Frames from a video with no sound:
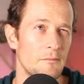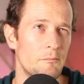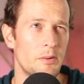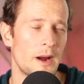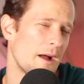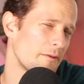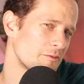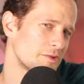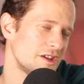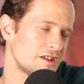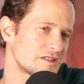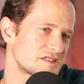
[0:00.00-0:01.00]

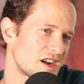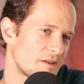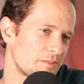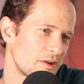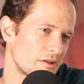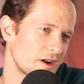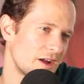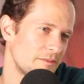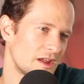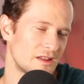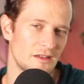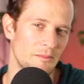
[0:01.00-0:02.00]
probably you could start
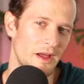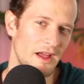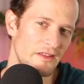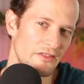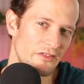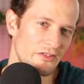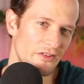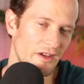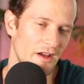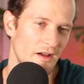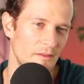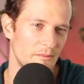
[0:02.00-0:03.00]
programming. It depends.
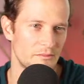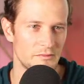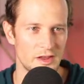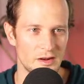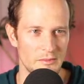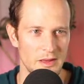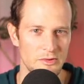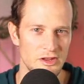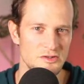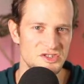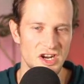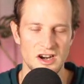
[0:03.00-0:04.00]
Maybe
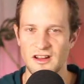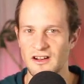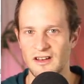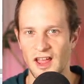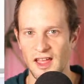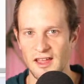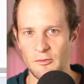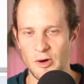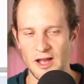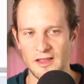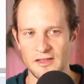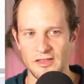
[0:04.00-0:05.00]
you start your day
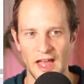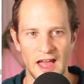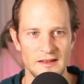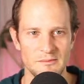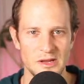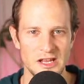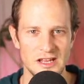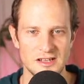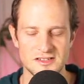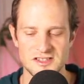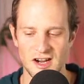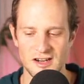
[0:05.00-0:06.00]
when that
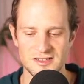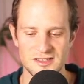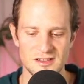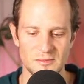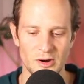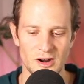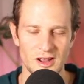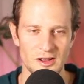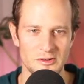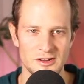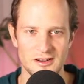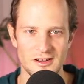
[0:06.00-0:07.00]
meeting starts in the morning,
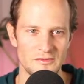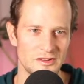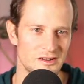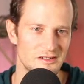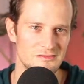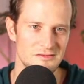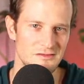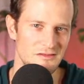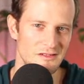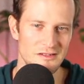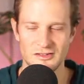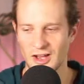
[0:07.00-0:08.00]
when you have your
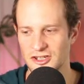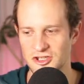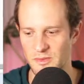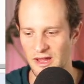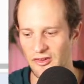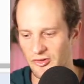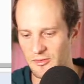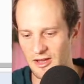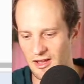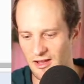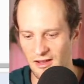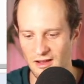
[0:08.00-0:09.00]
touch base
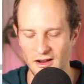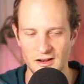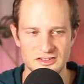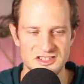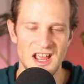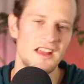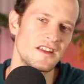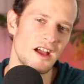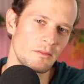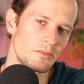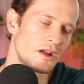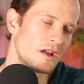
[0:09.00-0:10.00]
meeting, your stand
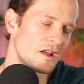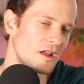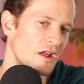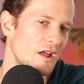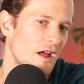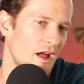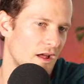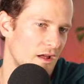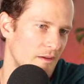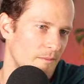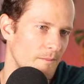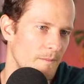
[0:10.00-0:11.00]
up.
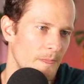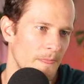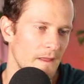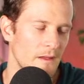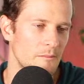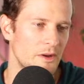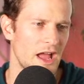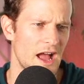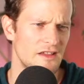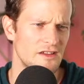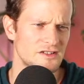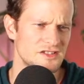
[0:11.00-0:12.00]
But yeah,
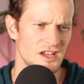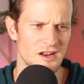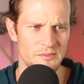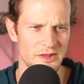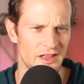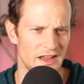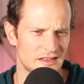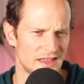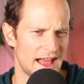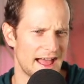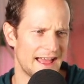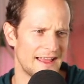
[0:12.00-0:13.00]
usually it'll be like
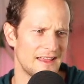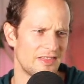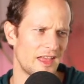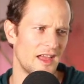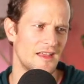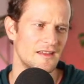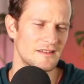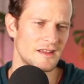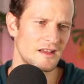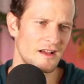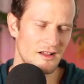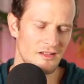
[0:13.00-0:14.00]
that. And then
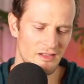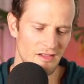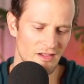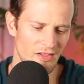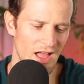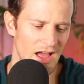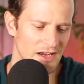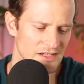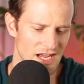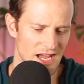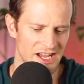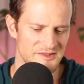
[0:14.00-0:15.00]
a lot of
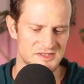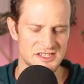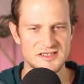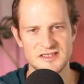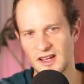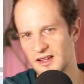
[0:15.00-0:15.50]
times it's